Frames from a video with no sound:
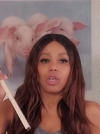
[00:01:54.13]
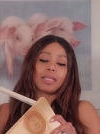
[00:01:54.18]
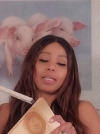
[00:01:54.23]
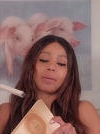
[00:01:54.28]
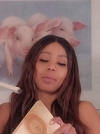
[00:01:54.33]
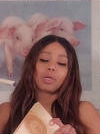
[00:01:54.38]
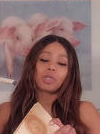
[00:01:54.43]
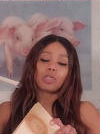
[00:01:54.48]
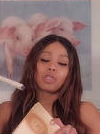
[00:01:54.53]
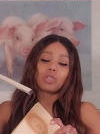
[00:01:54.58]
And
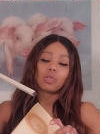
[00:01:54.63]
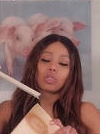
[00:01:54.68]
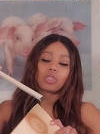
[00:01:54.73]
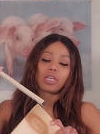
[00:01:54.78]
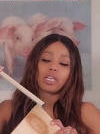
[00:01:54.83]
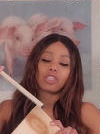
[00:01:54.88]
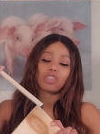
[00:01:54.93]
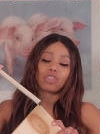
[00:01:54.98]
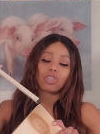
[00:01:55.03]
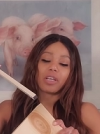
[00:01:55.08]
I'm gonna use
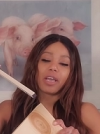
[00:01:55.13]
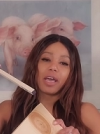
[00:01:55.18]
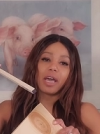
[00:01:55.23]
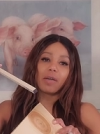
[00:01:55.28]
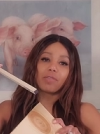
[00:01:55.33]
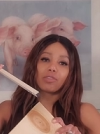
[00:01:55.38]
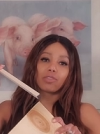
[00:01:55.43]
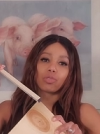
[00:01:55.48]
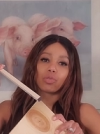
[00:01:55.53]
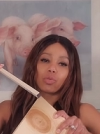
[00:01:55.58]
inch and a
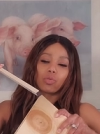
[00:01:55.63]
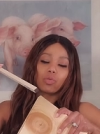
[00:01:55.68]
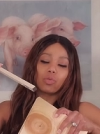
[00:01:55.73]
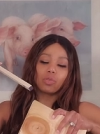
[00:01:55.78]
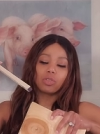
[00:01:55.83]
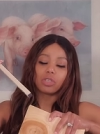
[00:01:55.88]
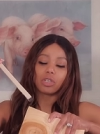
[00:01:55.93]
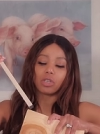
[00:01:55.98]
half screws,